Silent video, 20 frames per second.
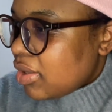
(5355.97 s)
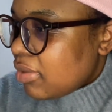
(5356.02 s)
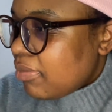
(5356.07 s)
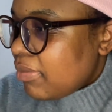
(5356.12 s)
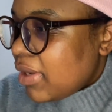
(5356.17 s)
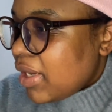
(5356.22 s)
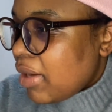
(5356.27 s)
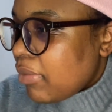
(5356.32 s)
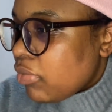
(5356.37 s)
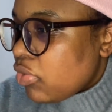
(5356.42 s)

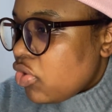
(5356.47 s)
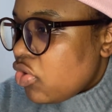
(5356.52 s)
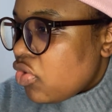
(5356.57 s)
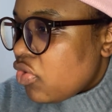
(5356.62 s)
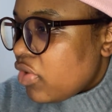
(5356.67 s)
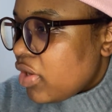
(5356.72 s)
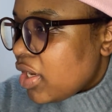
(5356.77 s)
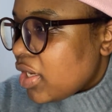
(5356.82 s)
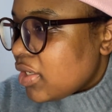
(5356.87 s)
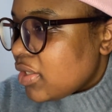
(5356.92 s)
But I'm
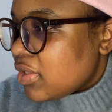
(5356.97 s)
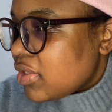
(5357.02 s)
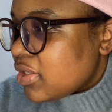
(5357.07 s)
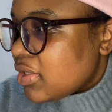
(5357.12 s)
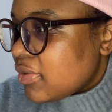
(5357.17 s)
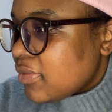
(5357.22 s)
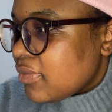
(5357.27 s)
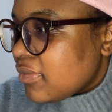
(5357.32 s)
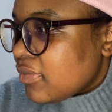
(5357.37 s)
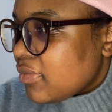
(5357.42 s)
curious
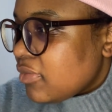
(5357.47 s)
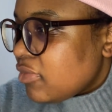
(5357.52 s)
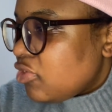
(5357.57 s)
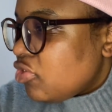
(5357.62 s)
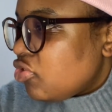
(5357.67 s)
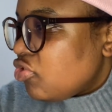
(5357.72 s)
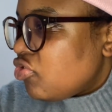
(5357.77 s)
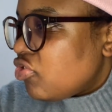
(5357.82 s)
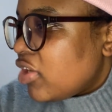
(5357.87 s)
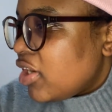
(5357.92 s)

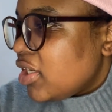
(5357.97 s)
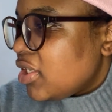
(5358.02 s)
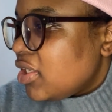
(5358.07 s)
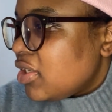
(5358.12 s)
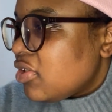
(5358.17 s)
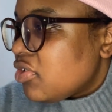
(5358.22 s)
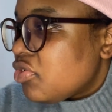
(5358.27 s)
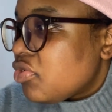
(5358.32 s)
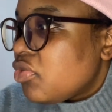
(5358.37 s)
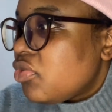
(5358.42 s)
to try
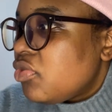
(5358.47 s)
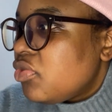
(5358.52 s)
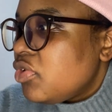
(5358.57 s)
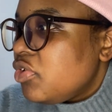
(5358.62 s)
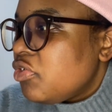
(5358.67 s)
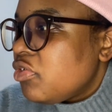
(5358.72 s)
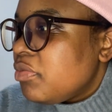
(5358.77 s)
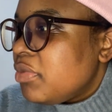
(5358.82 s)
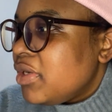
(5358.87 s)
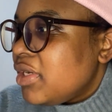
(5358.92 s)
this. Oh,
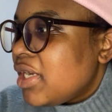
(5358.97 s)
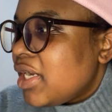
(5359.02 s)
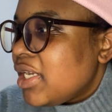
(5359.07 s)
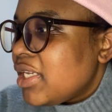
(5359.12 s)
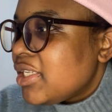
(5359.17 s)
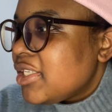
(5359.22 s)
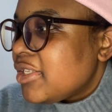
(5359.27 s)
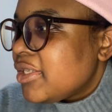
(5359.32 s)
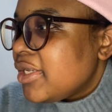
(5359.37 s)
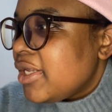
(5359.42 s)
it will be
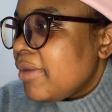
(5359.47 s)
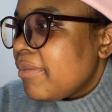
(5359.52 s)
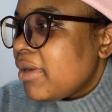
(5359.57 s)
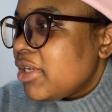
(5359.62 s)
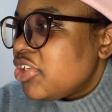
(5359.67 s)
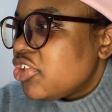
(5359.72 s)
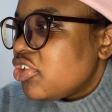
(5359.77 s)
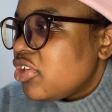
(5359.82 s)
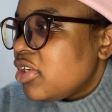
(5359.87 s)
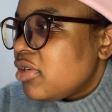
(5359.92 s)
nice.
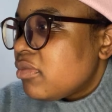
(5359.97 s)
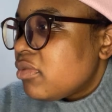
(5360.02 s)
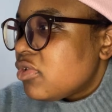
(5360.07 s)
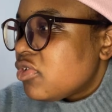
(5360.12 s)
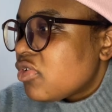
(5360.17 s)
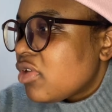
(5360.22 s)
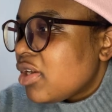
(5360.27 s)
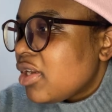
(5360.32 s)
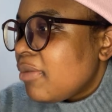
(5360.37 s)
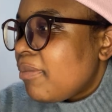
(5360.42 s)
Imagine in
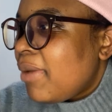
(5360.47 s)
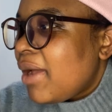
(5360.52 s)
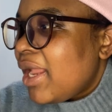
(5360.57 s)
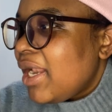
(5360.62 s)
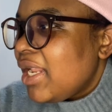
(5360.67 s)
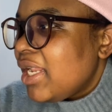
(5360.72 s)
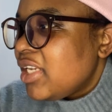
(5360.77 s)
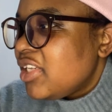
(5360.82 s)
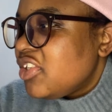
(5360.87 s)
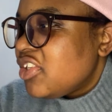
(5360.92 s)
Botswana
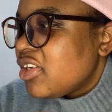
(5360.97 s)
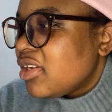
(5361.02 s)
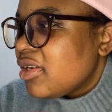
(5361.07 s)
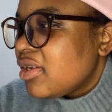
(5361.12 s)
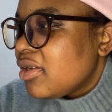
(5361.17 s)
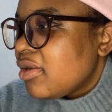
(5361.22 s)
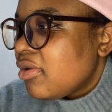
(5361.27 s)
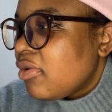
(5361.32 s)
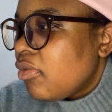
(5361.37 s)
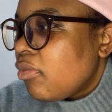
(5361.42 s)
paleche,
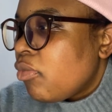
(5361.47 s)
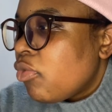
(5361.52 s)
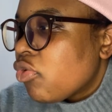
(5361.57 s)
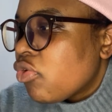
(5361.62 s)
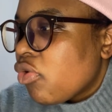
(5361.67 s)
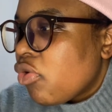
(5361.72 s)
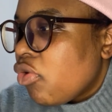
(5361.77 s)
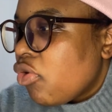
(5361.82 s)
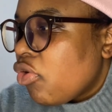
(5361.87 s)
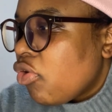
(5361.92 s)

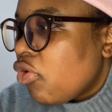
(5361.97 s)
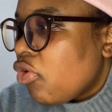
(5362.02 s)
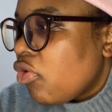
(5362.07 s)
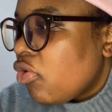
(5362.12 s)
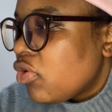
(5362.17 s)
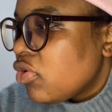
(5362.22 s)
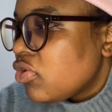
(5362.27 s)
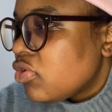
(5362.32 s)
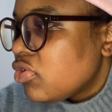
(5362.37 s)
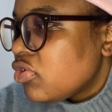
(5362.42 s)

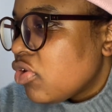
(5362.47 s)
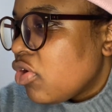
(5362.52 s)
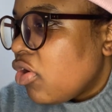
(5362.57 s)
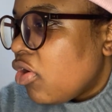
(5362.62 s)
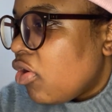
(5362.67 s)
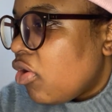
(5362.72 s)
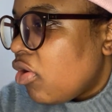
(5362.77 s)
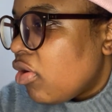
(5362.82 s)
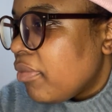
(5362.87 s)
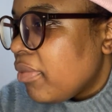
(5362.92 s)
moroho,
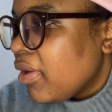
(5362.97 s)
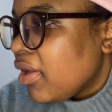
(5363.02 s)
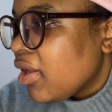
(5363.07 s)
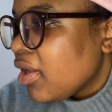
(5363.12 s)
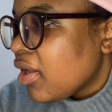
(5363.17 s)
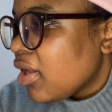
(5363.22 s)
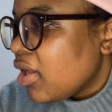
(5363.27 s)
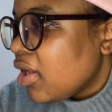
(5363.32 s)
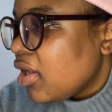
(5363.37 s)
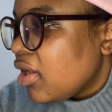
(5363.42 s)
hobe.
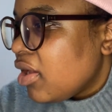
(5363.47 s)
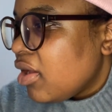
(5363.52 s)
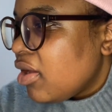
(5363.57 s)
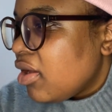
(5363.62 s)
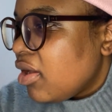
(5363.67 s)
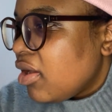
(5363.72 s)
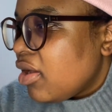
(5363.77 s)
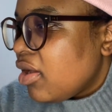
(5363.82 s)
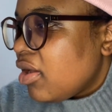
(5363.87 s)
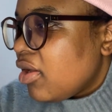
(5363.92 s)

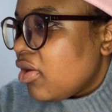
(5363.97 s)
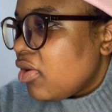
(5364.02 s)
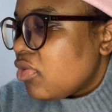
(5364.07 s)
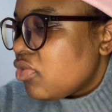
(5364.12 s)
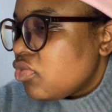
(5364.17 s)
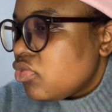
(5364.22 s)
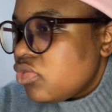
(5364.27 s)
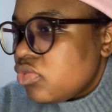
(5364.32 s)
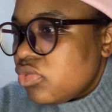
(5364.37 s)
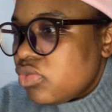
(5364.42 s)

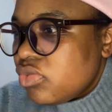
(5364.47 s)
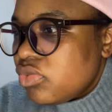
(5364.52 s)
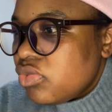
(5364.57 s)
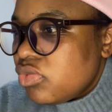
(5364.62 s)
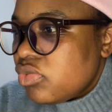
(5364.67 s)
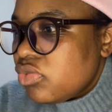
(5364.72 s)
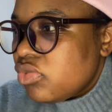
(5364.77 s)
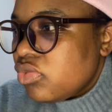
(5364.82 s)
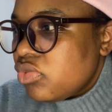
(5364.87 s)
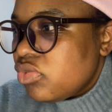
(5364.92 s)

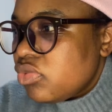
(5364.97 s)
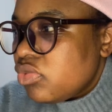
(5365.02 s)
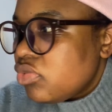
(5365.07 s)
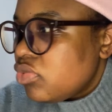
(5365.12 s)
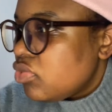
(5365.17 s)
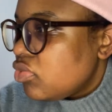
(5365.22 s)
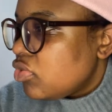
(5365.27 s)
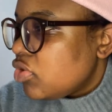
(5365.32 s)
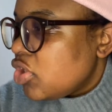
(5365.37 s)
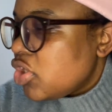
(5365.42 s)
Ooh.
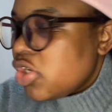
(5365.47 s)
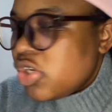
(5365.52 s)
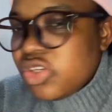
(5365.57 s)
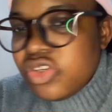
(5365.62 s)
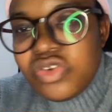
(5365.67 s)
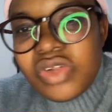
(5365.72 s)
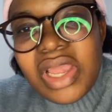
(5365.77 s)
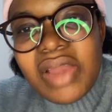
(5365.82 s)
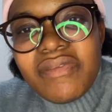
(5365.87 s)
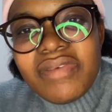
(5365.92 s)

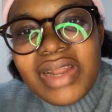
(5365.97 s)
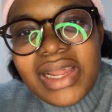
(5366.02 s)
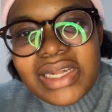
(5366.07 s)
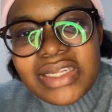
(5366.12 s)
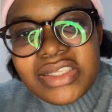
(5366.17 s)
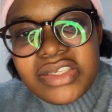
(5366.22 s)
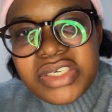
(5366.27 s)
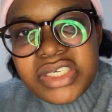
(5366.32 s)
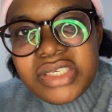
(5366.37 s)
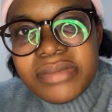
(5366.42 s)
Do you have like
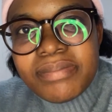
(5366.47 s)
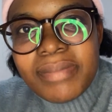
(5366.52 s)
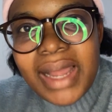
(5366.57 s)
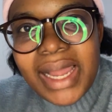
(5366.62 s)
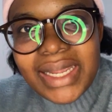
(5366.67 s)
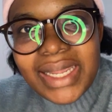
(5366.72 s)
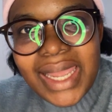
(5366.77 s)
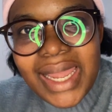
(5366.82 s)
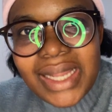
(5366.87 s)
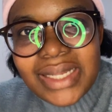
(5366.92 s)
street
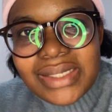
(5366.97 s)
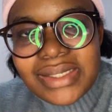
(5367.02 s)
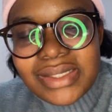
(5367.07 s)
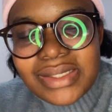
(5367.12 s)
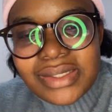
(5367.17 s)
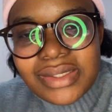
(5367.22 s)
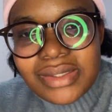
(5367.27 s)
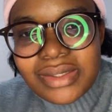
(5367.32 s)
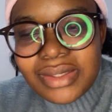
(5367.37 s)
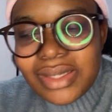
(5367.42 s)

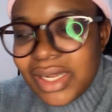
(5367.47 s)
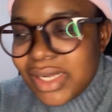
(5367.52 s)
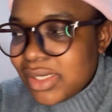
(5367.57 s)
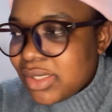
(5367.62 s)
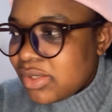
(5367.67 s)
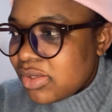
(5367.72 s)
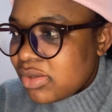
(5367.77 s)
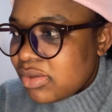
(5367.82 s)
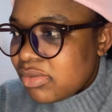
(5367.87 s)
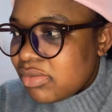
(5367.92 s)
markets? Like
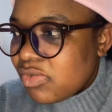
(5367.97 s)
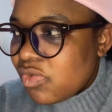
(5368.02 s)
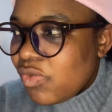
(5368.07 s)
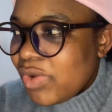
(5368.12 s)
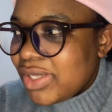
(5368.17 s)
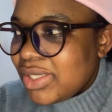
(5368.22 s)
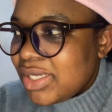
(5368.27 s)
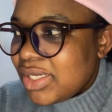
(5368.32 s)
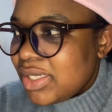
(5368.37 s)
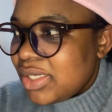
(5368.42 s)

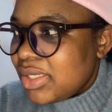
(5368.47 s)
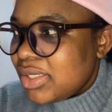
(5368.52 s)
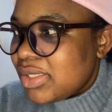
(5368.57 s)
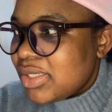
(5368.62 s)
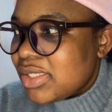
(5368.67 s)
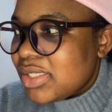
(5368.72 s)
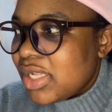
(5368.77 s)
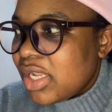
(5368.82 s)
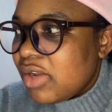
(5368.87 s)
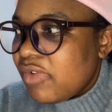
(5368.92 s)
where they
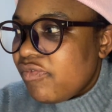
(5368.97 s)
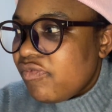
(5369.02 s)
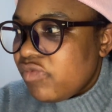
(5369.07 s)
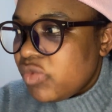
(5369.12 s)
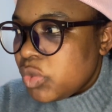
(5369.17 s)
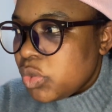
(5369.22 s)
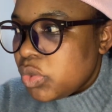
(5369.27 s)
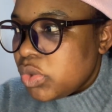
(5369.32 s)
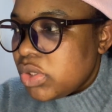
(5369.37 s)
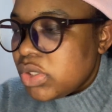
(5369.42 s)
sell
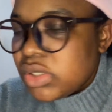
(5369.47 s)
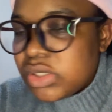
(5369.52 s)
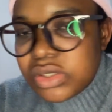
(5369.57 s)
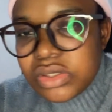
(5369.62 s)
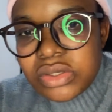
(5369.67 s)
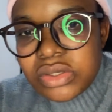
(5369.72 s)
food?